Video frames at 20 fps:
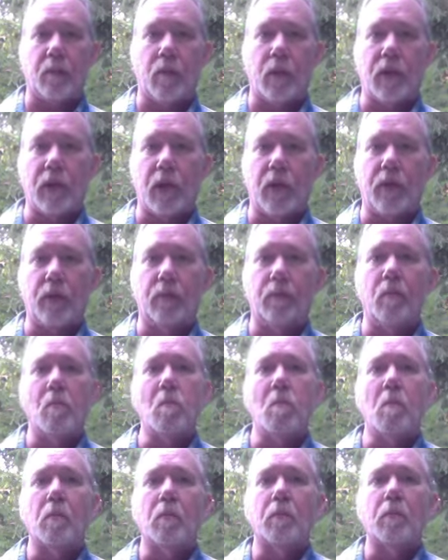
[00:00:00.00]
So
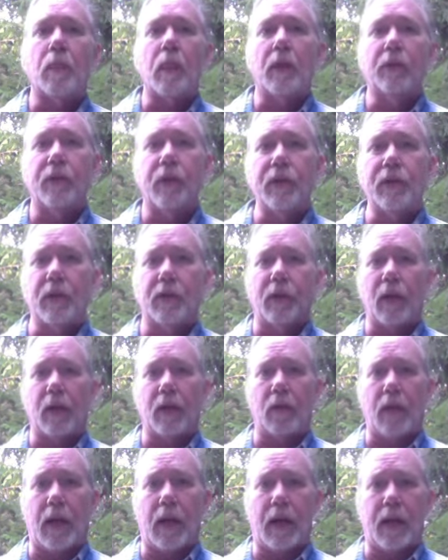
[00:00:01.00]
first of
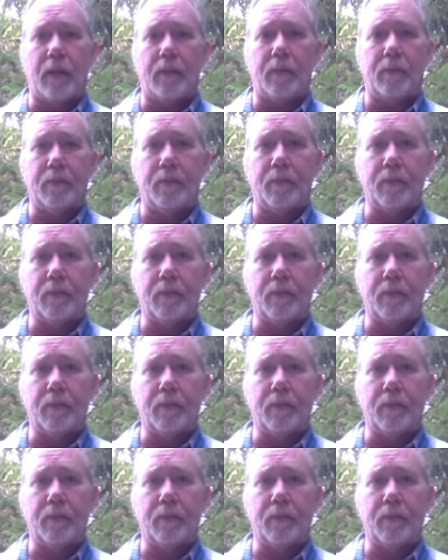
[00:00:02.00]
all, I